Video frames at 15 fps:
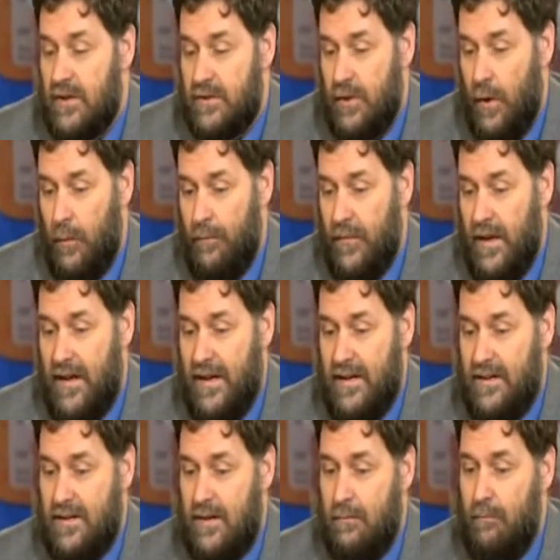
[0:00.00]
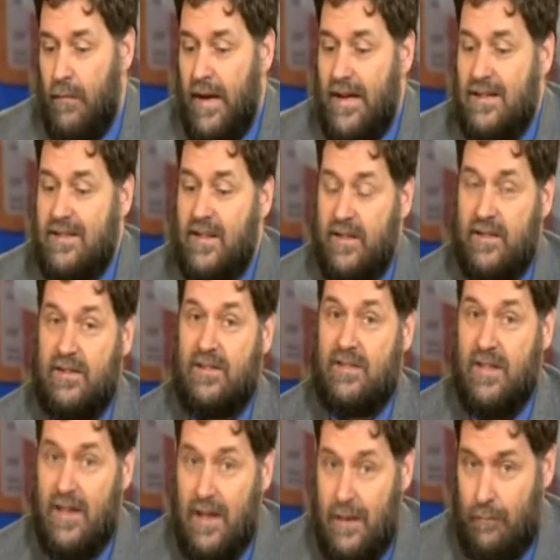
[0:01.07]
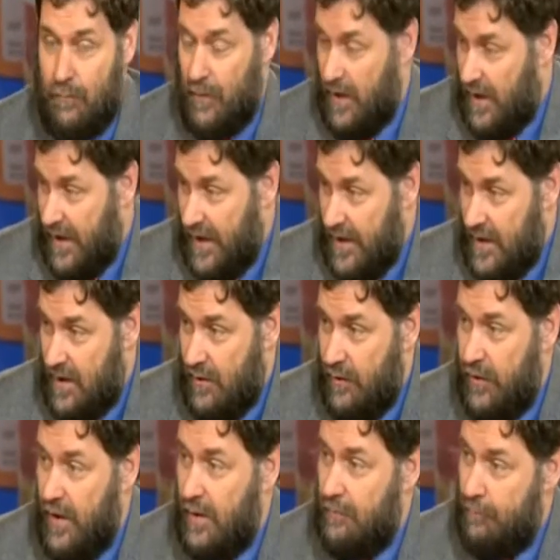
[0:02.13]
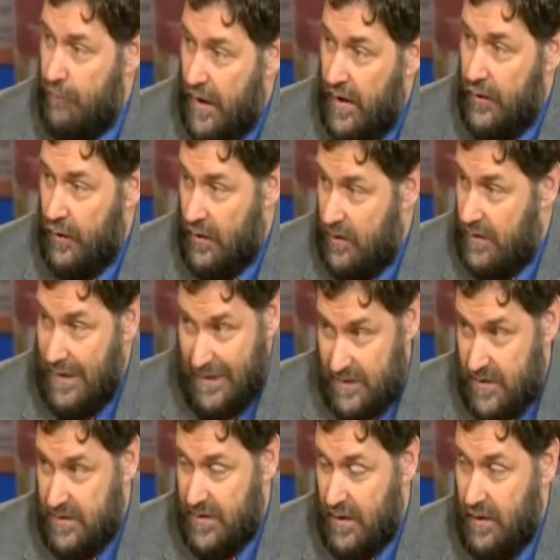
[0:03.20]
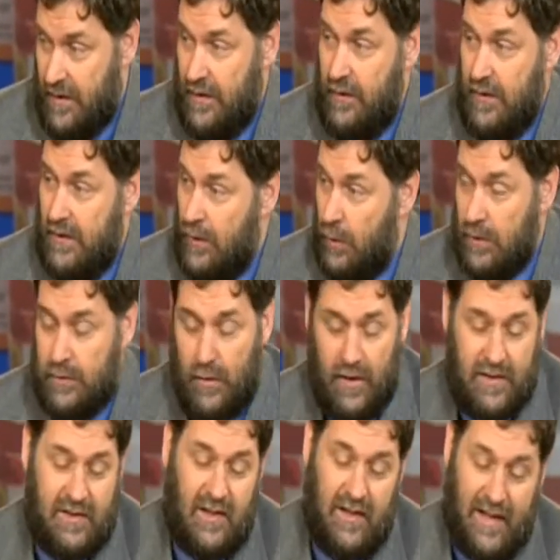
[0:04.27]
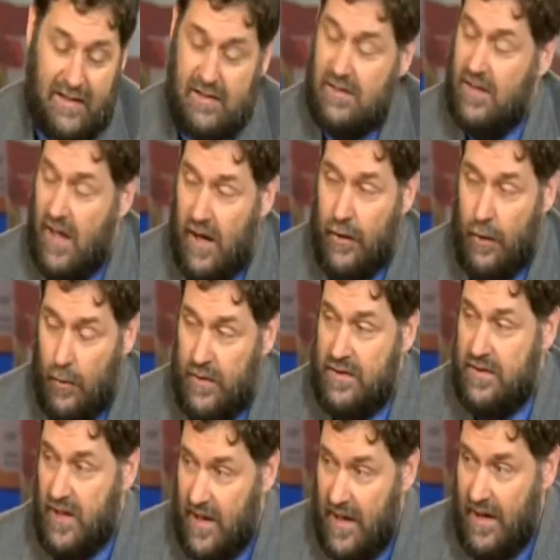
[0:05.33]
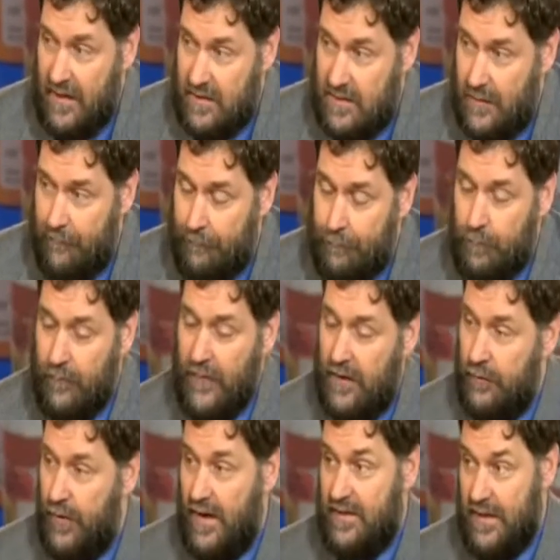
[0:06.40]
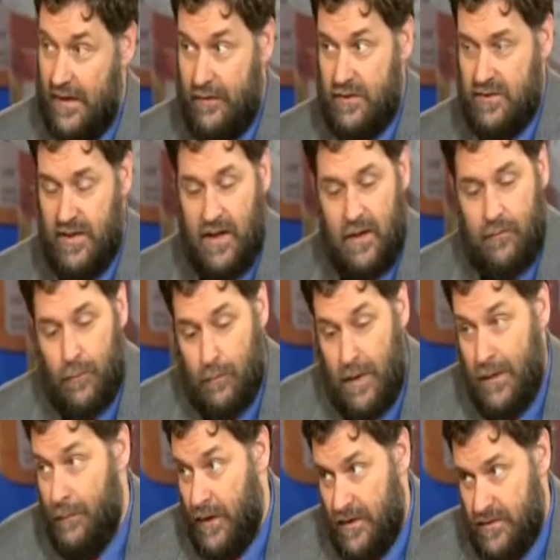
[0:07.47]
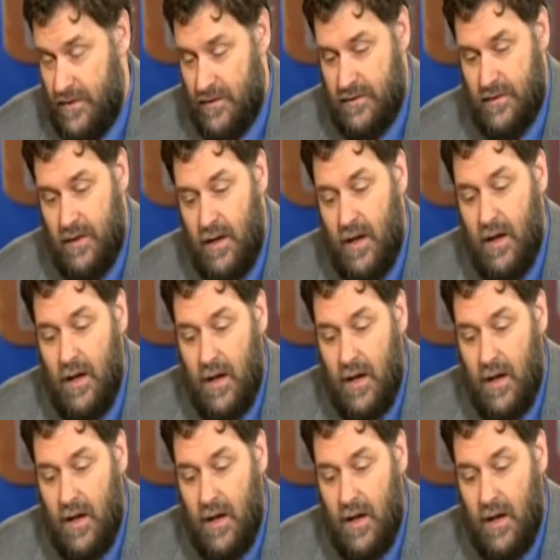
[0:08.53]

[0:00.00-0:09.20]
So it makes it seem like they're better necessarily than the old drugs, and that's not always the case. In fact, I have a saying for my patients.